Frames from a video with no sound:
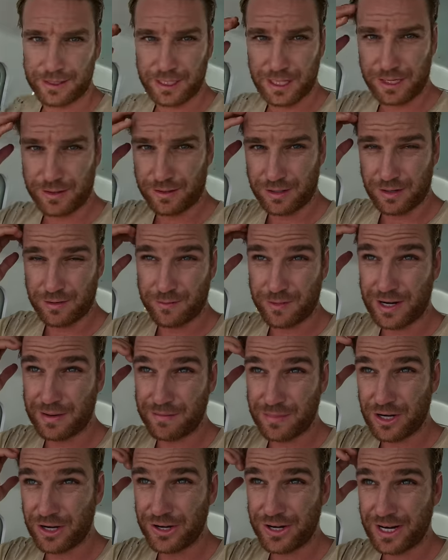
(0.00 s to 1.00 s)
Looks like we're on
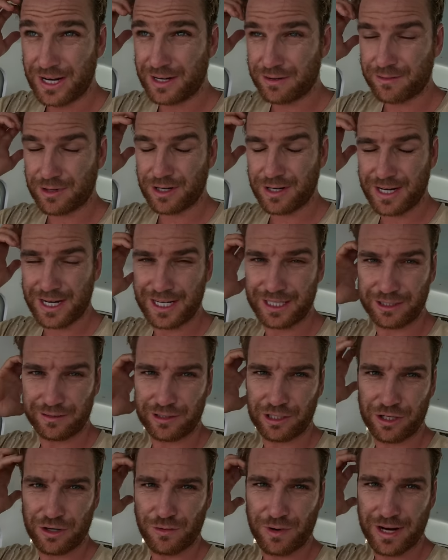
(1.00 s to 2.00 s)
one motor and we're a hell of
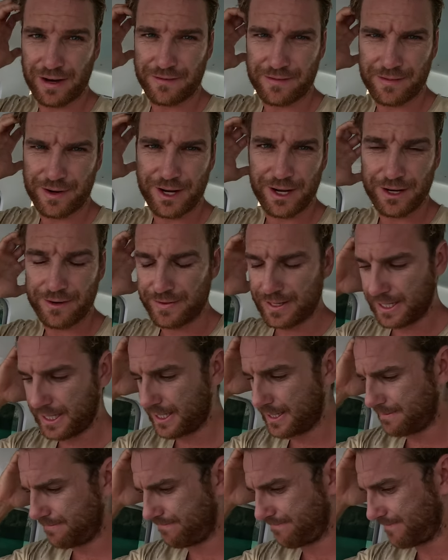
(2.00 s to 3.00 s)
a long way from home
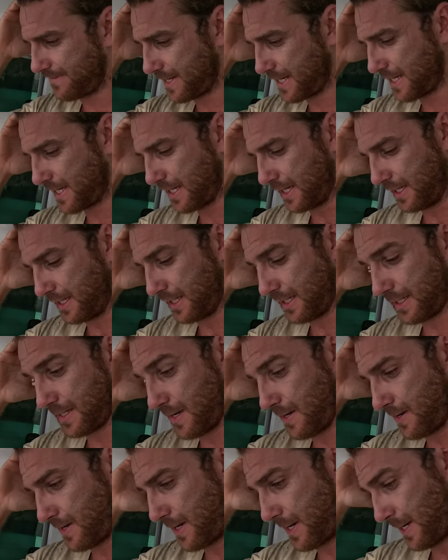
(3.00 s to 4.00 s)
here. This is
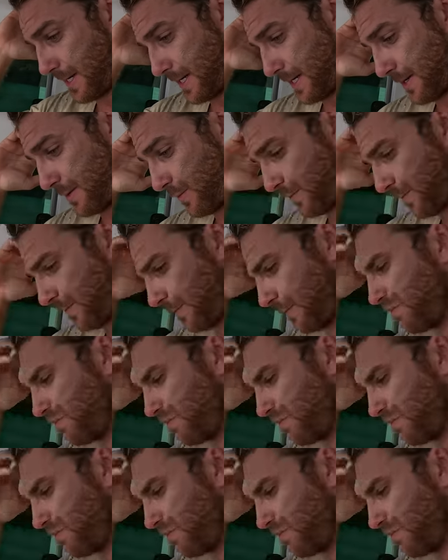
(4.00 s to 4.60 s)
just not ideal.